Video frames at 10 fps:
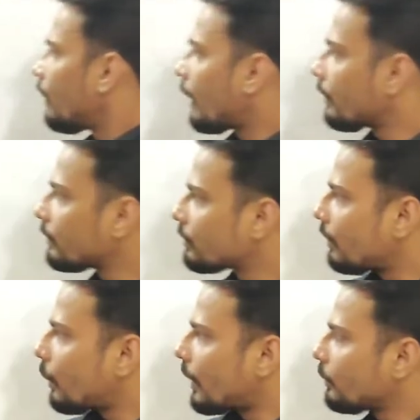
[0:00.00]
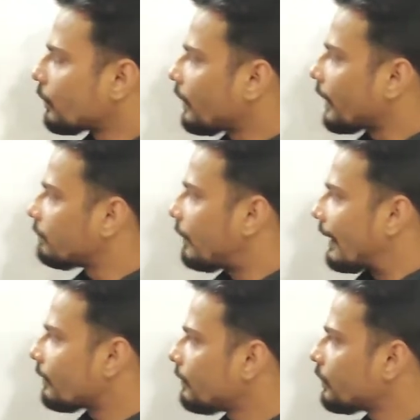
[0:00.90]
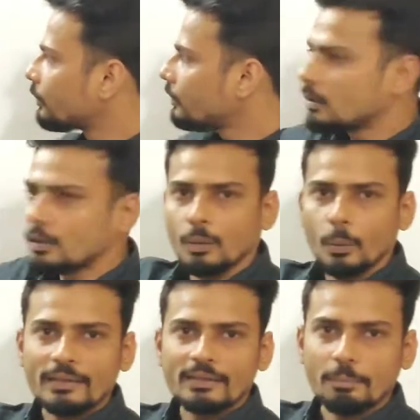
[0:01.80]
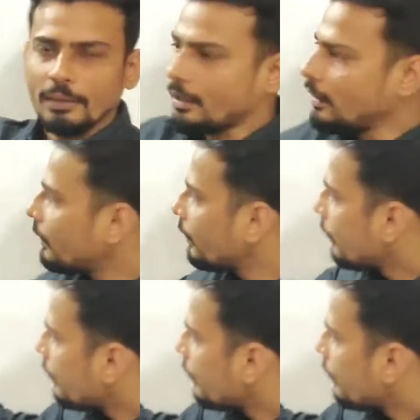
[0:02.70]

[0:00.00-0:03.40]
I'm gonna draw one more line parallel to vector B,